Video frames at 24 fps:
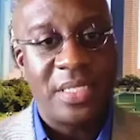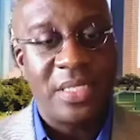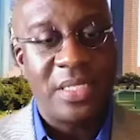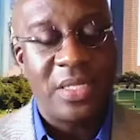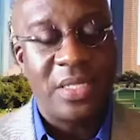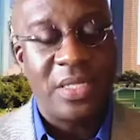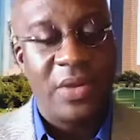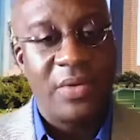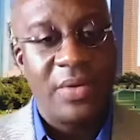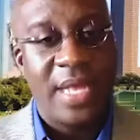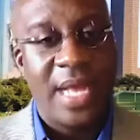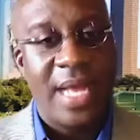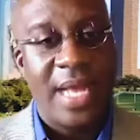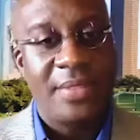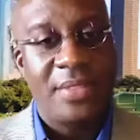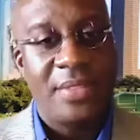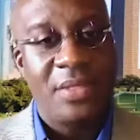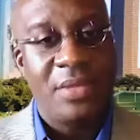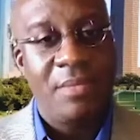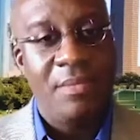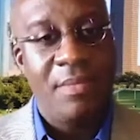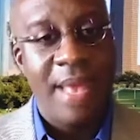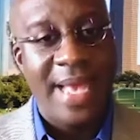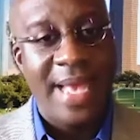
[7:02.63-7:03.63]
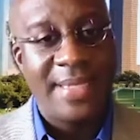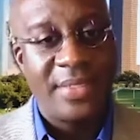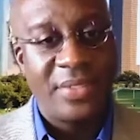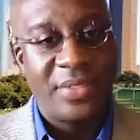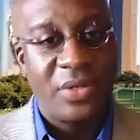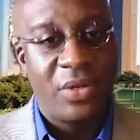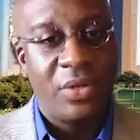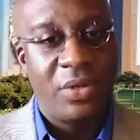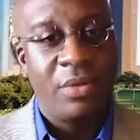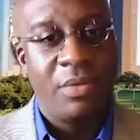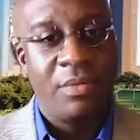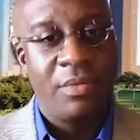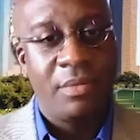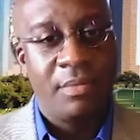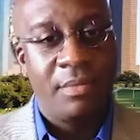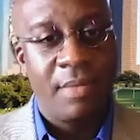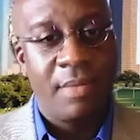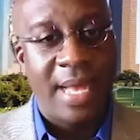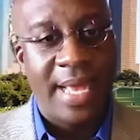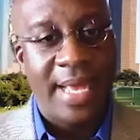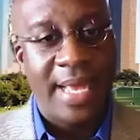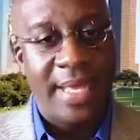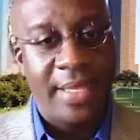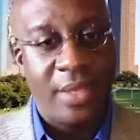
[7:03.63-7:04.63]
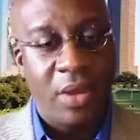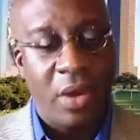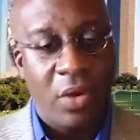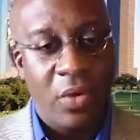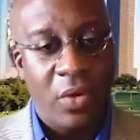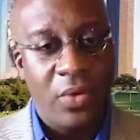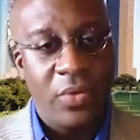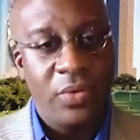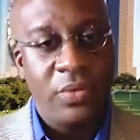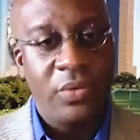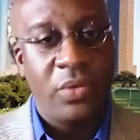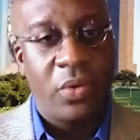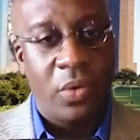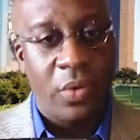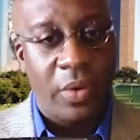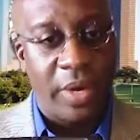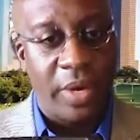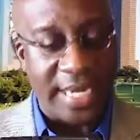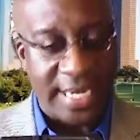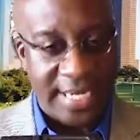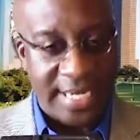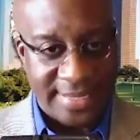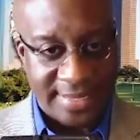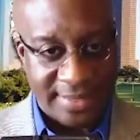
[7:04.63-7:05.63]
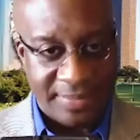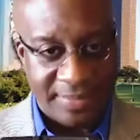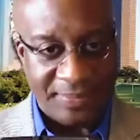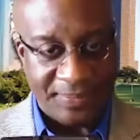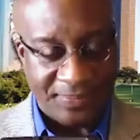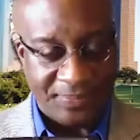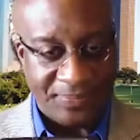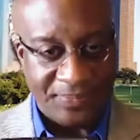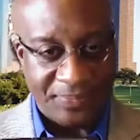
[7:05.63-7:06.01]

learn how to master my own organism.